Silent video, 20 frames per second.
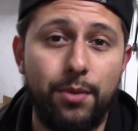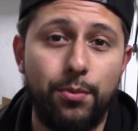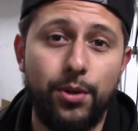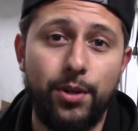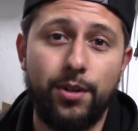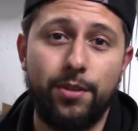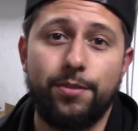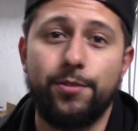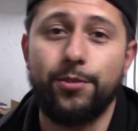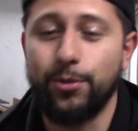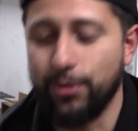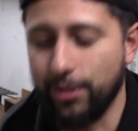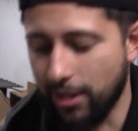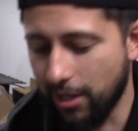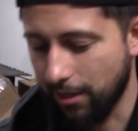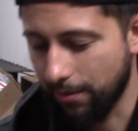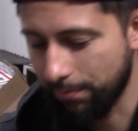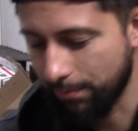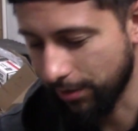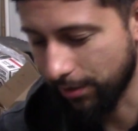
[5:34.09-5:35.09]
We're gonna throw it
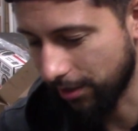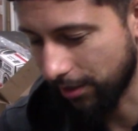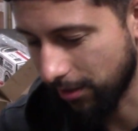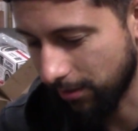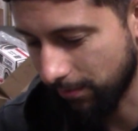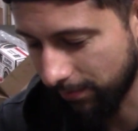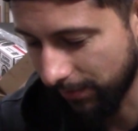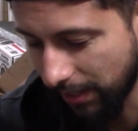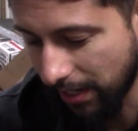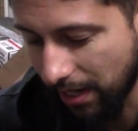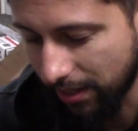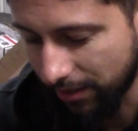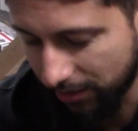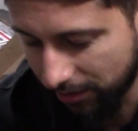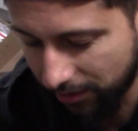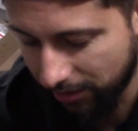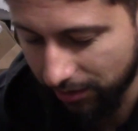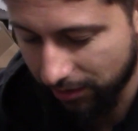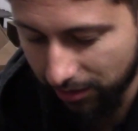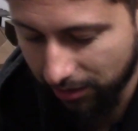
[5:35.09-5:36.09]
on. But yeah,
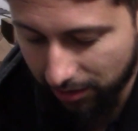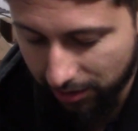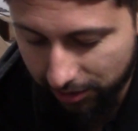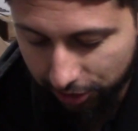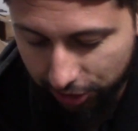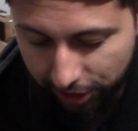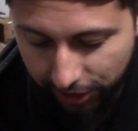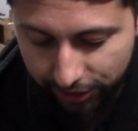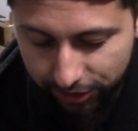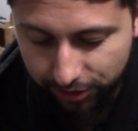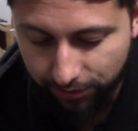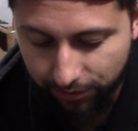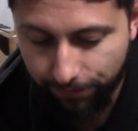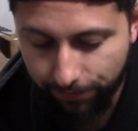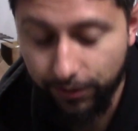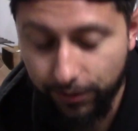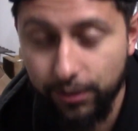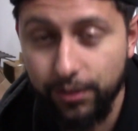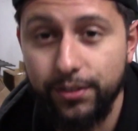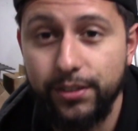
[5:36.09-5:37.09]
this is gonna change the
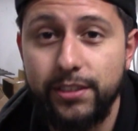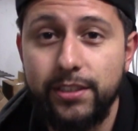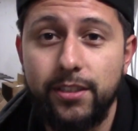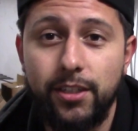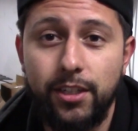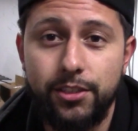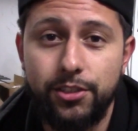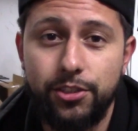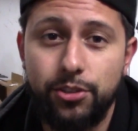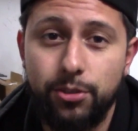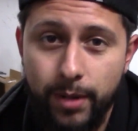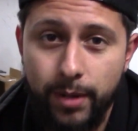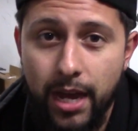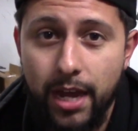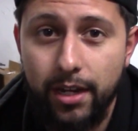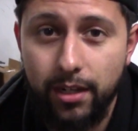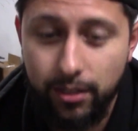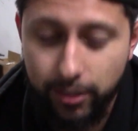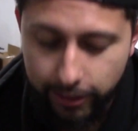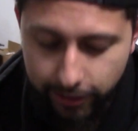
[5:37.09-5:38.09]
feel of this clutch
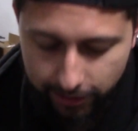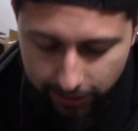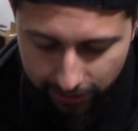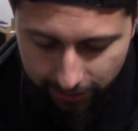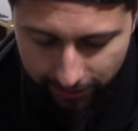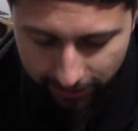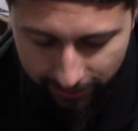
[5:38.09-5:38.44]
dramatically.